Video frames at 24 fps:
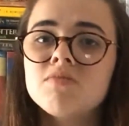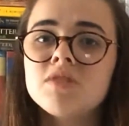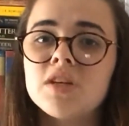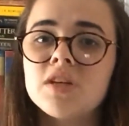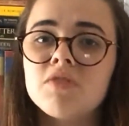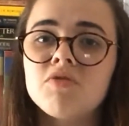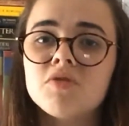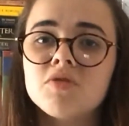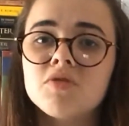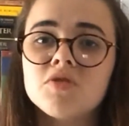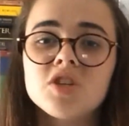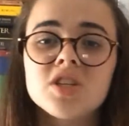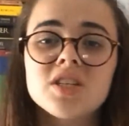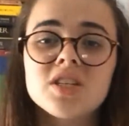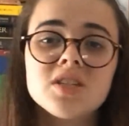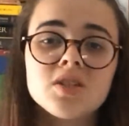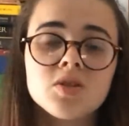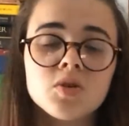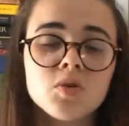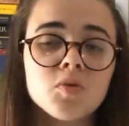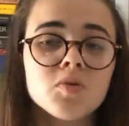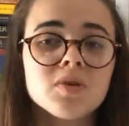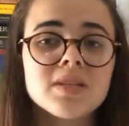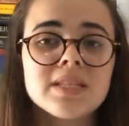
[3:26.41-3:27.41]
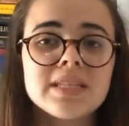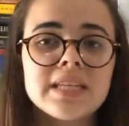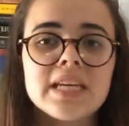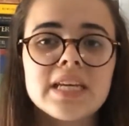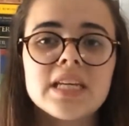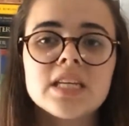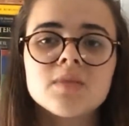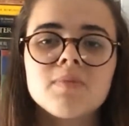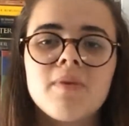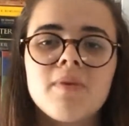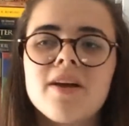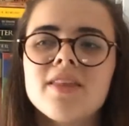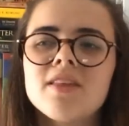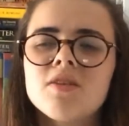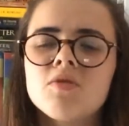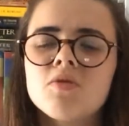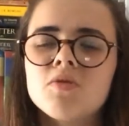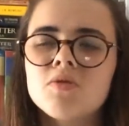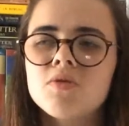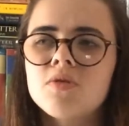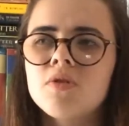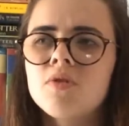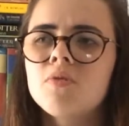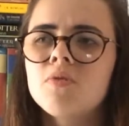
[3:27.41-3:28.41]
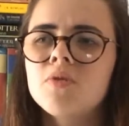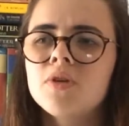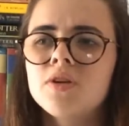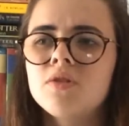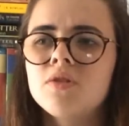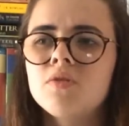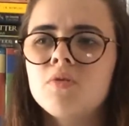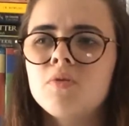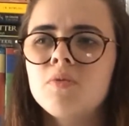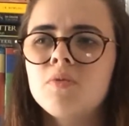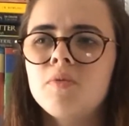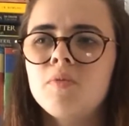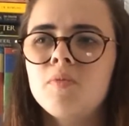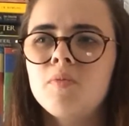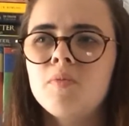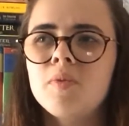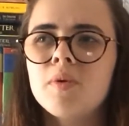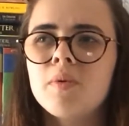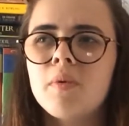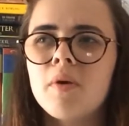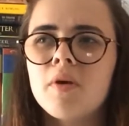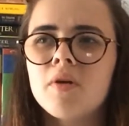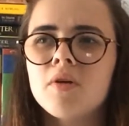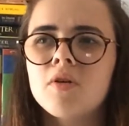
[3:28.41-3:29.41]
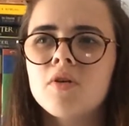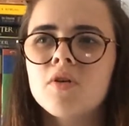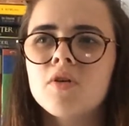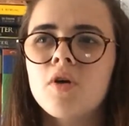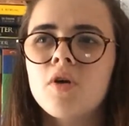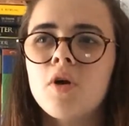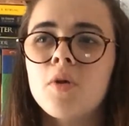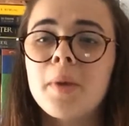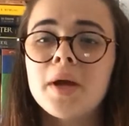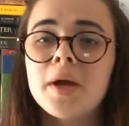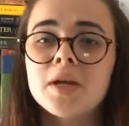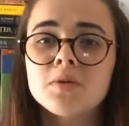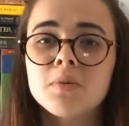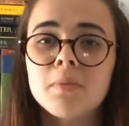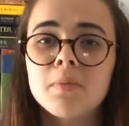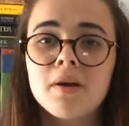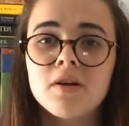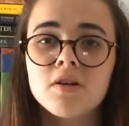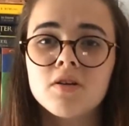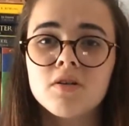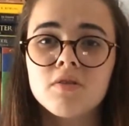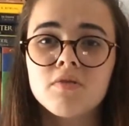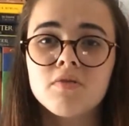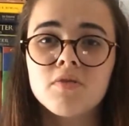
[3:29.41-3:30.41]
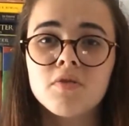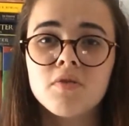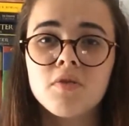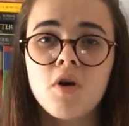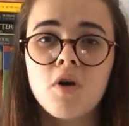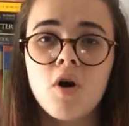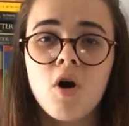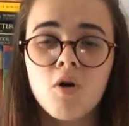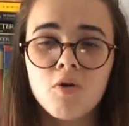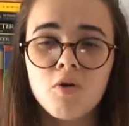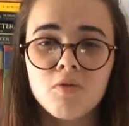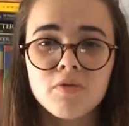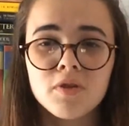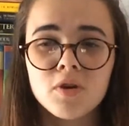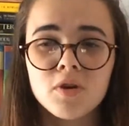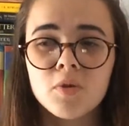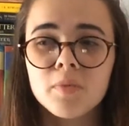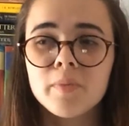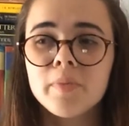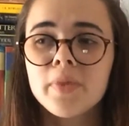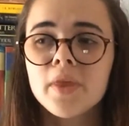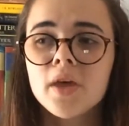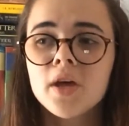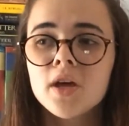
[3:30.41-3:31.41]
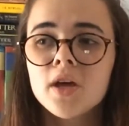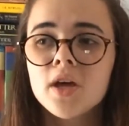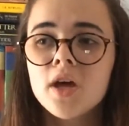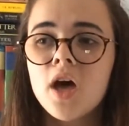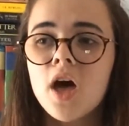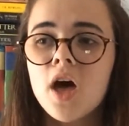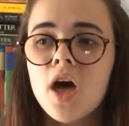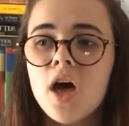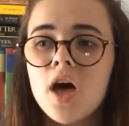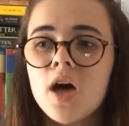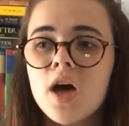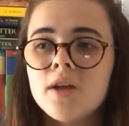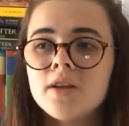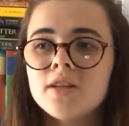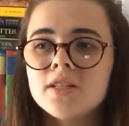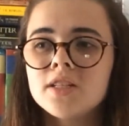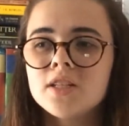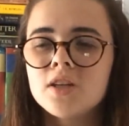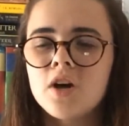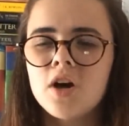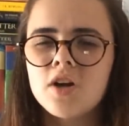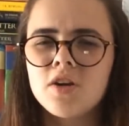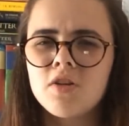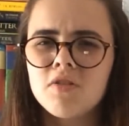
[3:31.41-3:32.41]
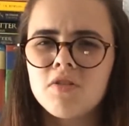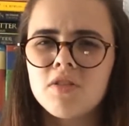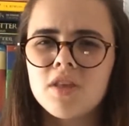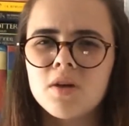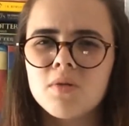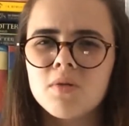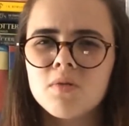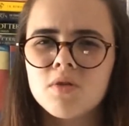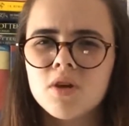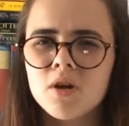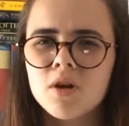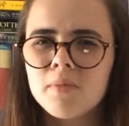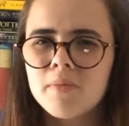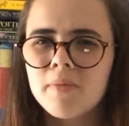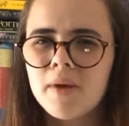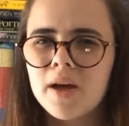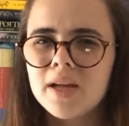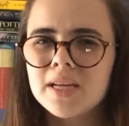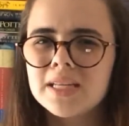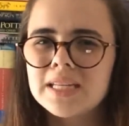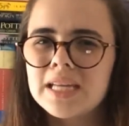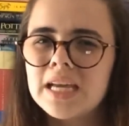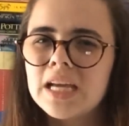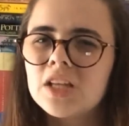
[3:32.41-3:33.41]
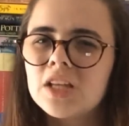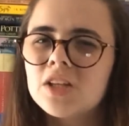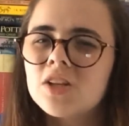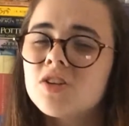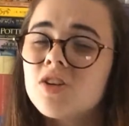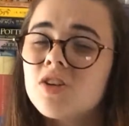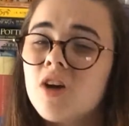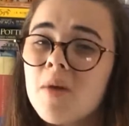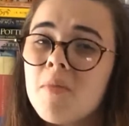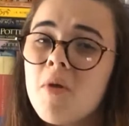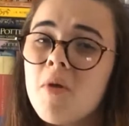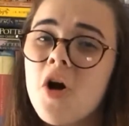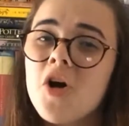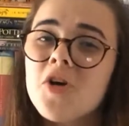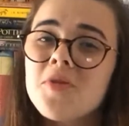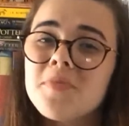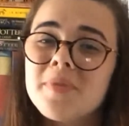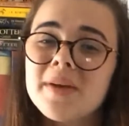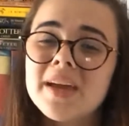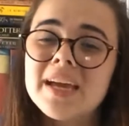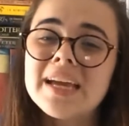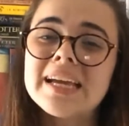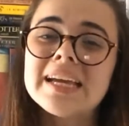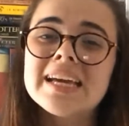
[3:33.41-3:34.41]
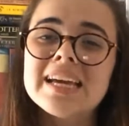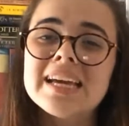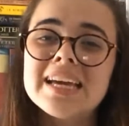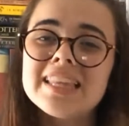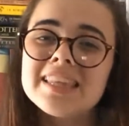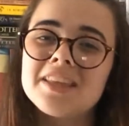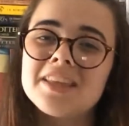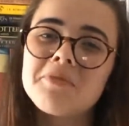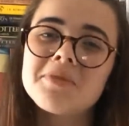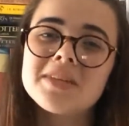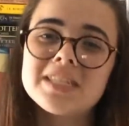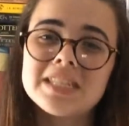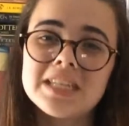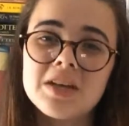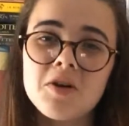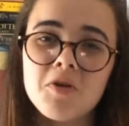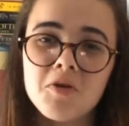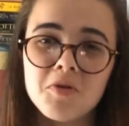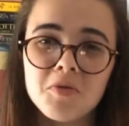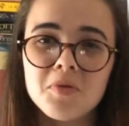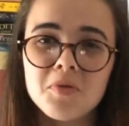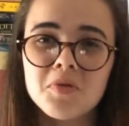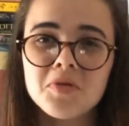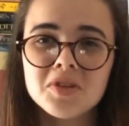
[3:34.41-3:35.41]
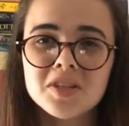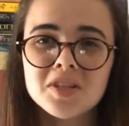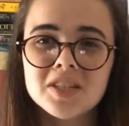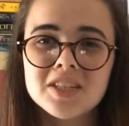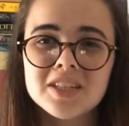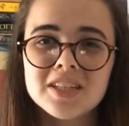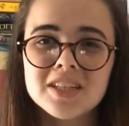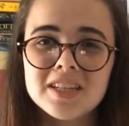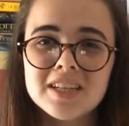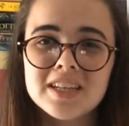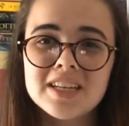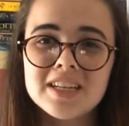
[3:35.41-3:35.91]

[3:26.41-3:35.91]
different just short scenes, but I think all in all we won't go back to America for a whole film, and I don't think we'll go back to England. I'm hoping that we see Hogwarts.